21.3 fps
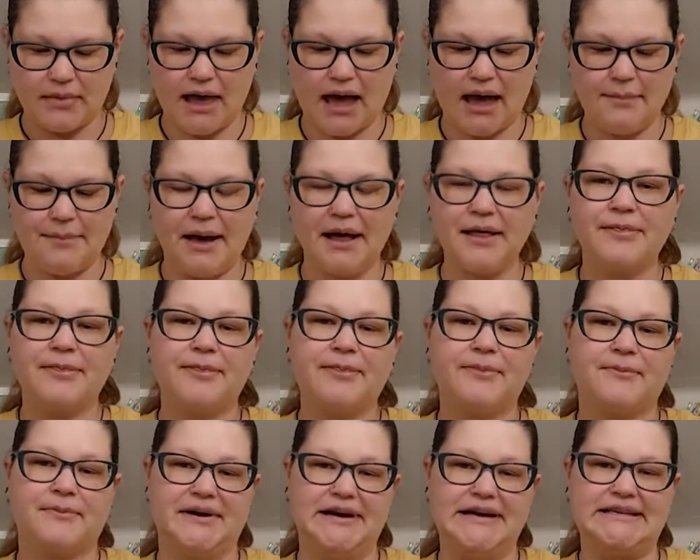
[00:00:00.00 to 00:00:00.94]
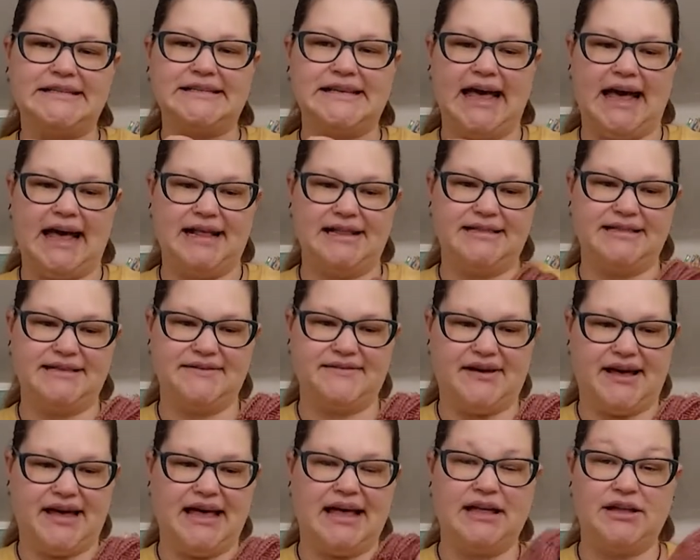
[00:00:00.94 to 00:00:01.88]
I bought 3 skeins of
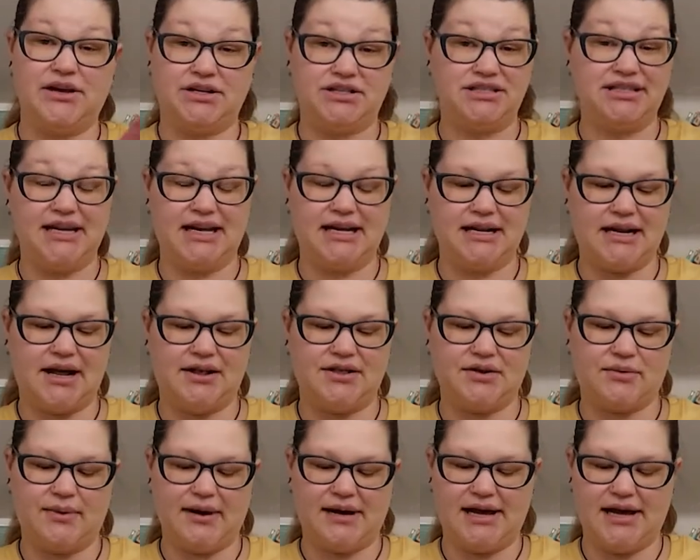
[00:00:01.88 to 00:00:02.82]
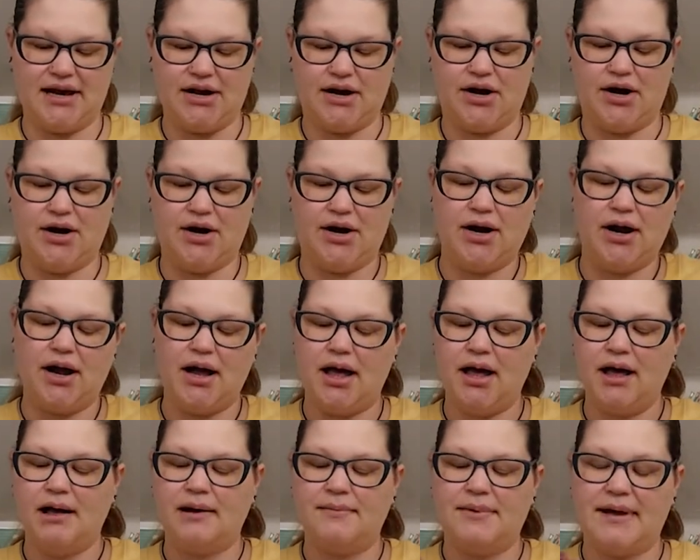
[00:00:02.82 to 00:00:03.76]
it, and you'll see another one here,
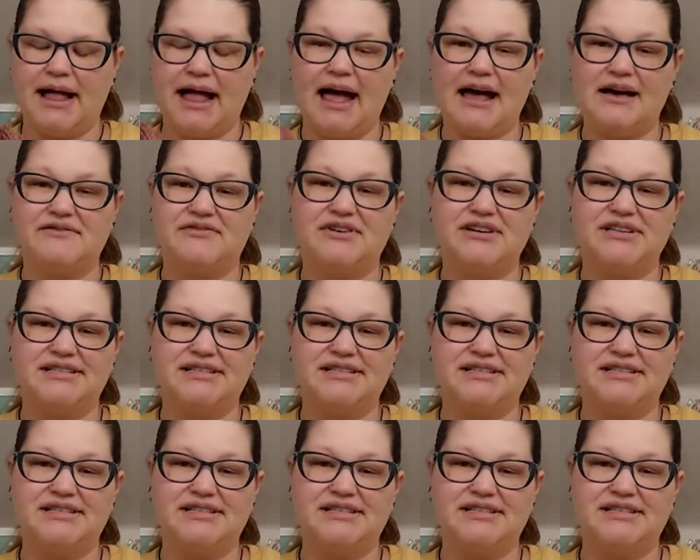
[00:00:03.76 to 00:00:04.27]
but every